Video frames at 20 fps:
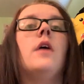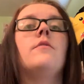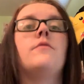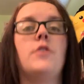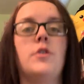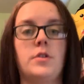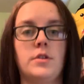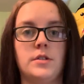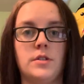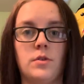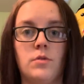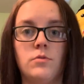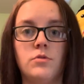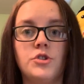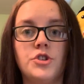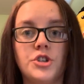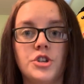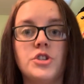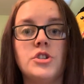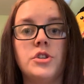focus on
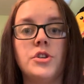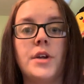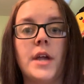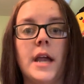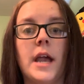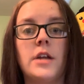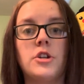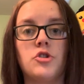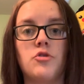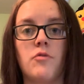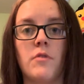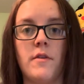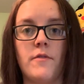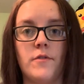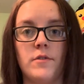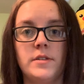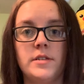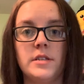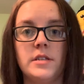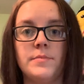just looking at your
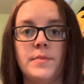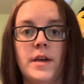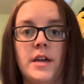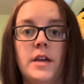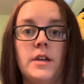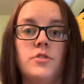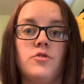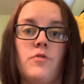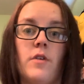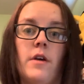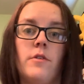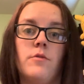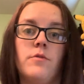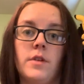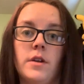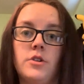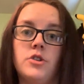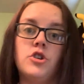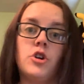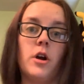references page rather
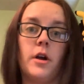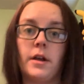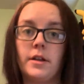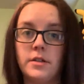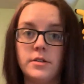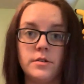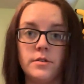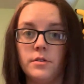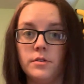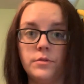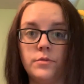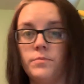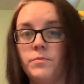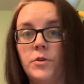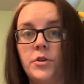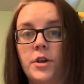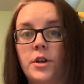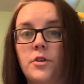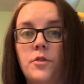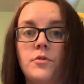than trying to
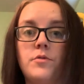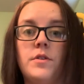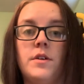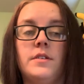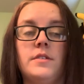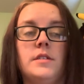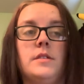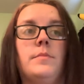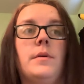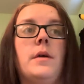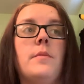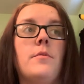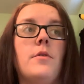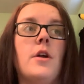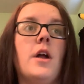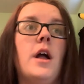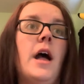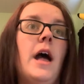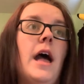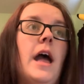look at other things in paper.